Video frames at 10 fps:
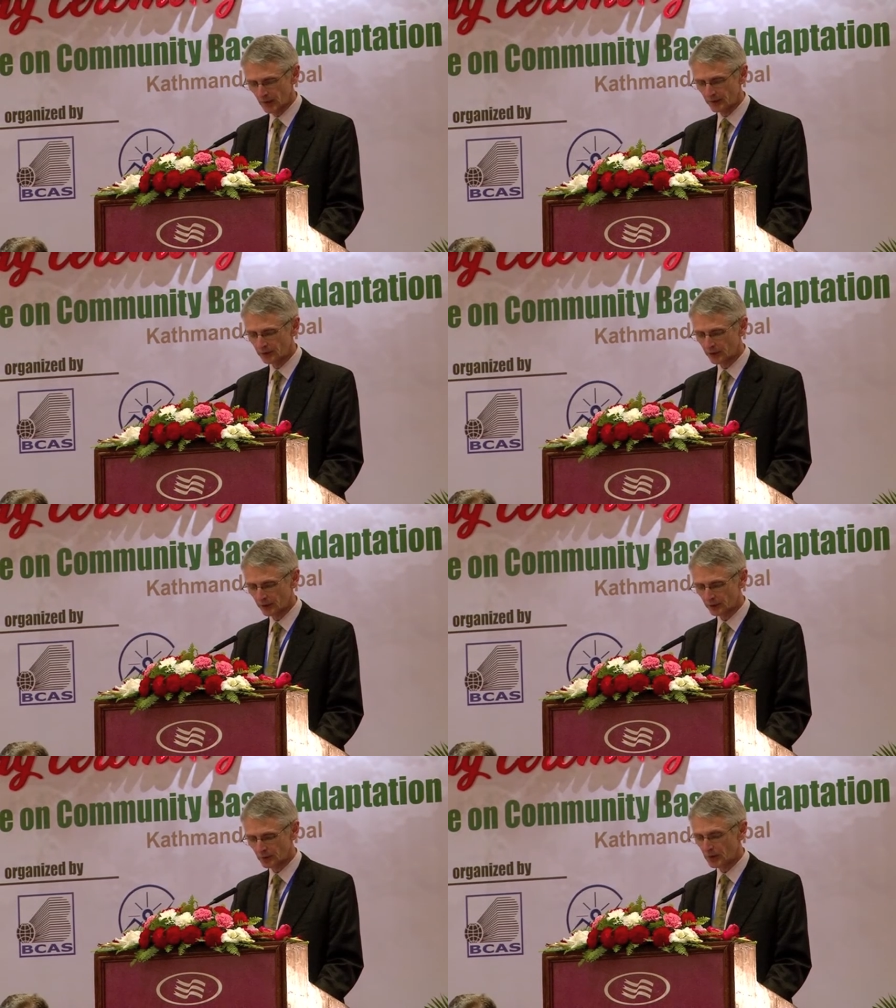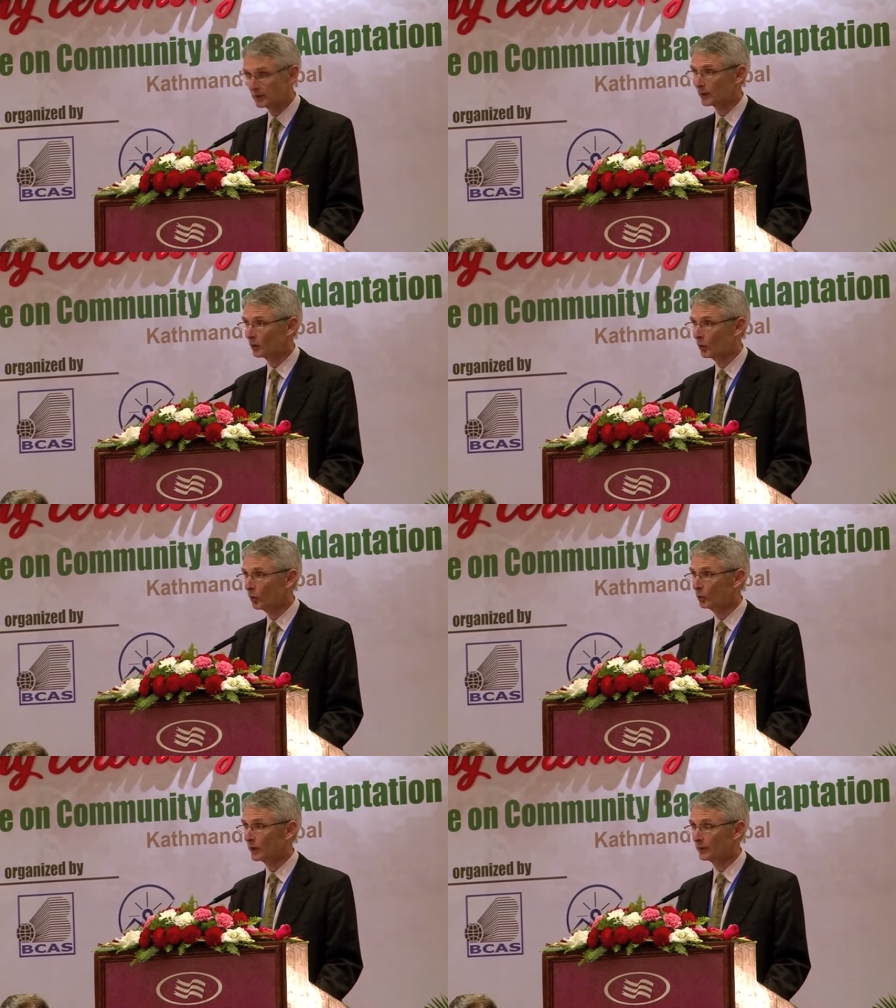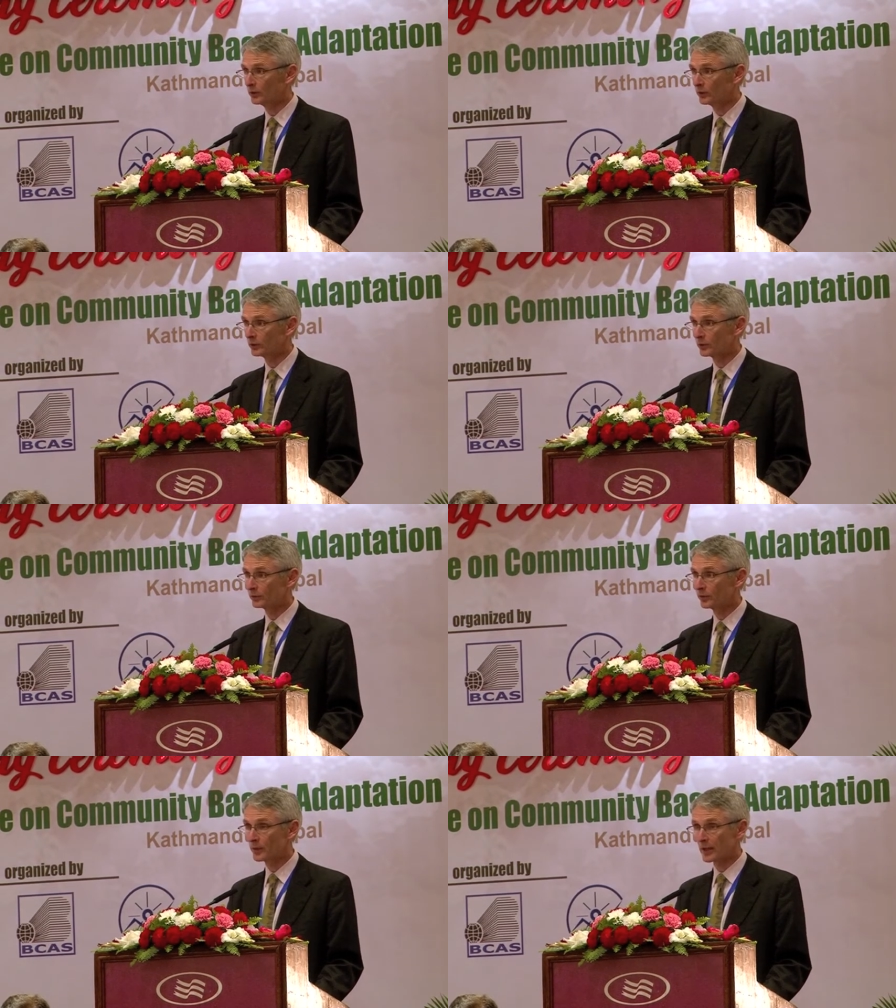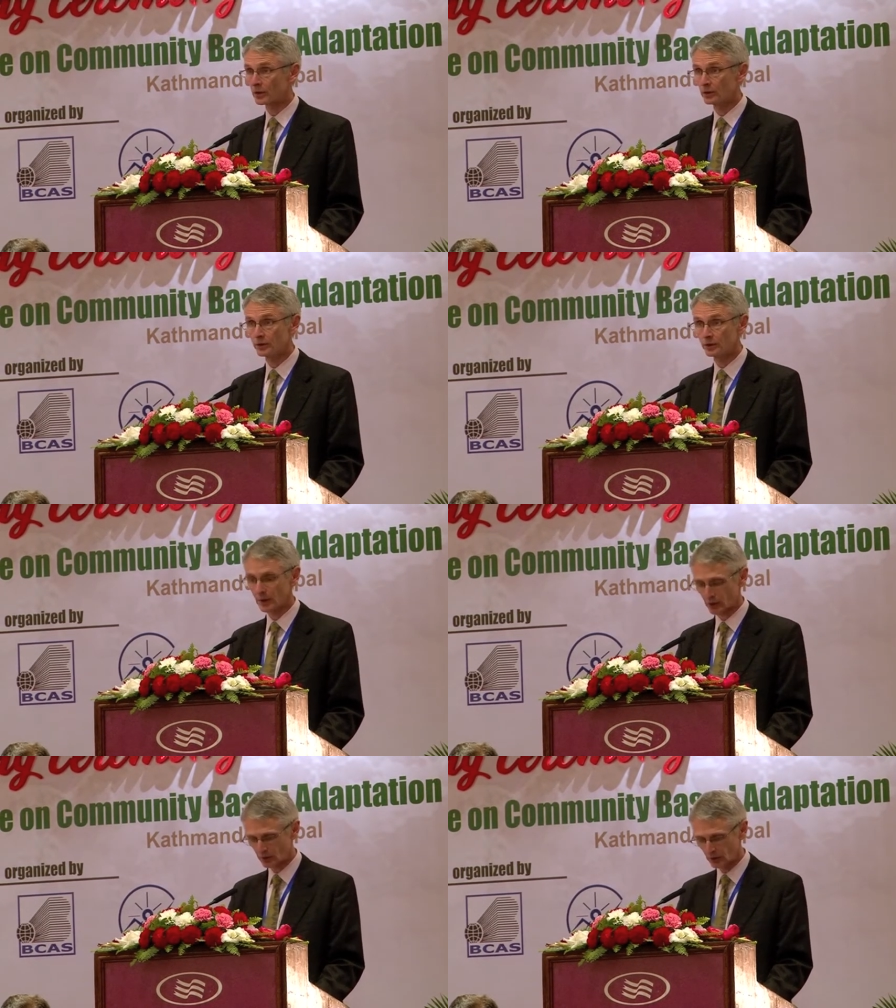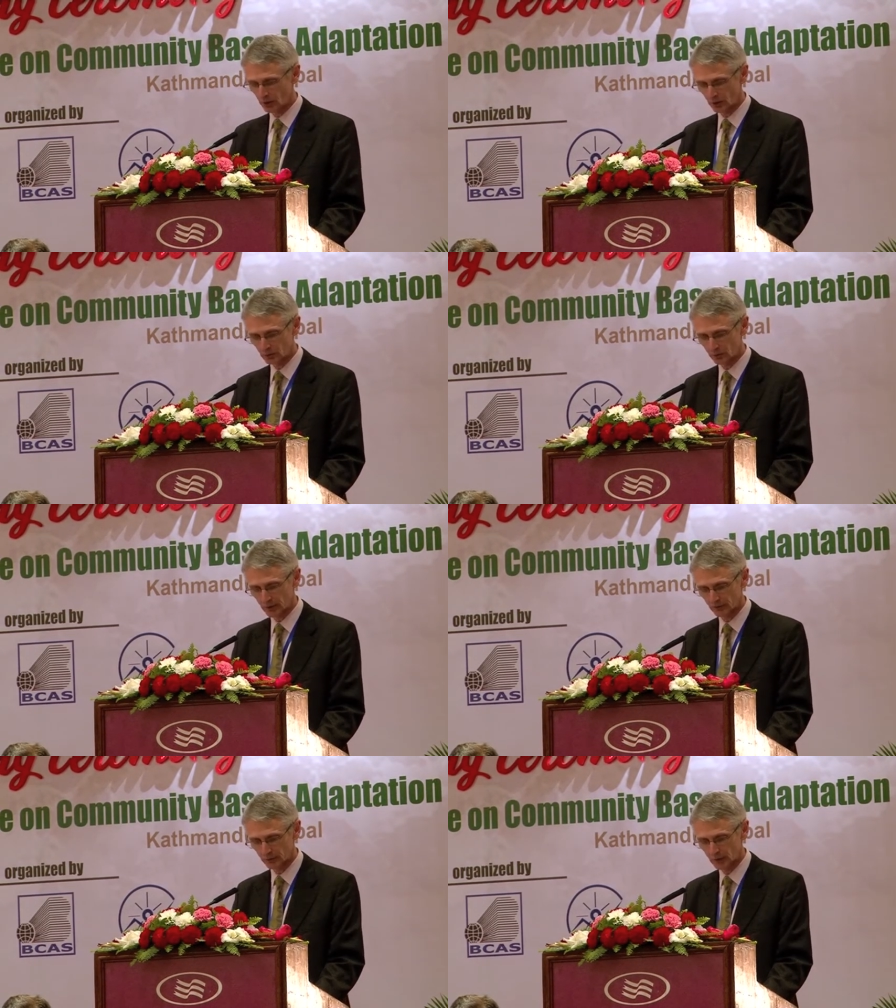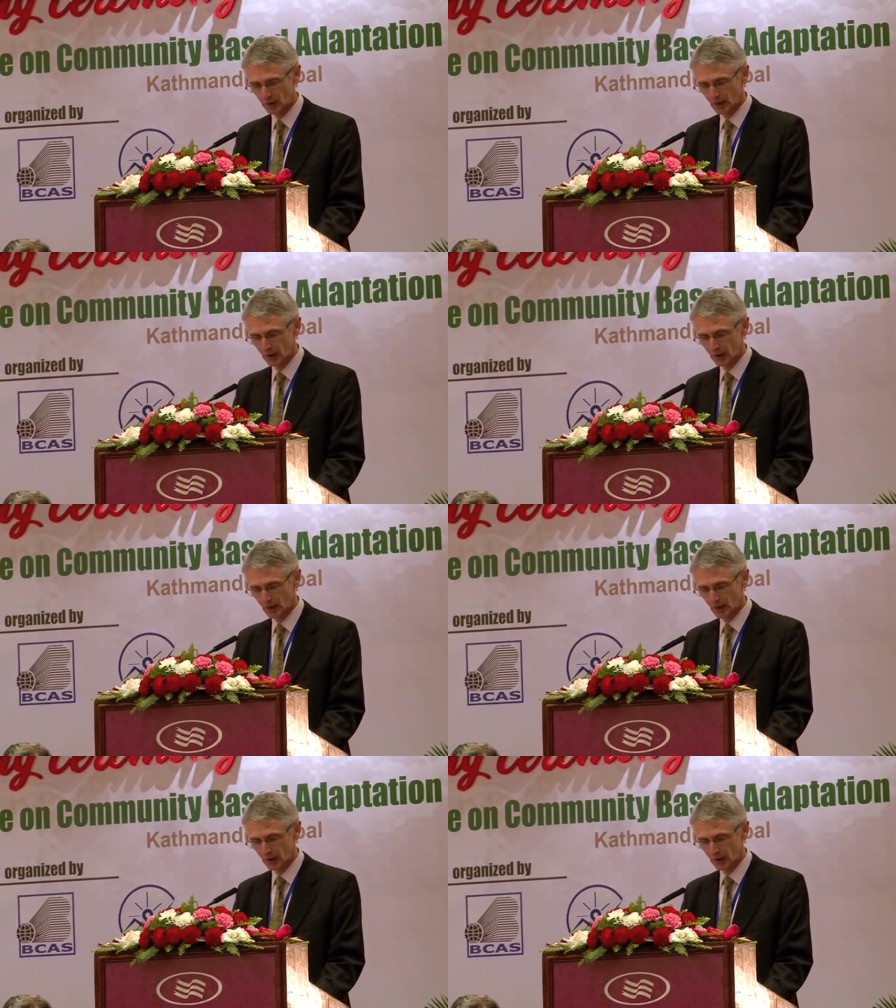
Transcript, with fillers: This does mean that at all levels, from national, international, local level,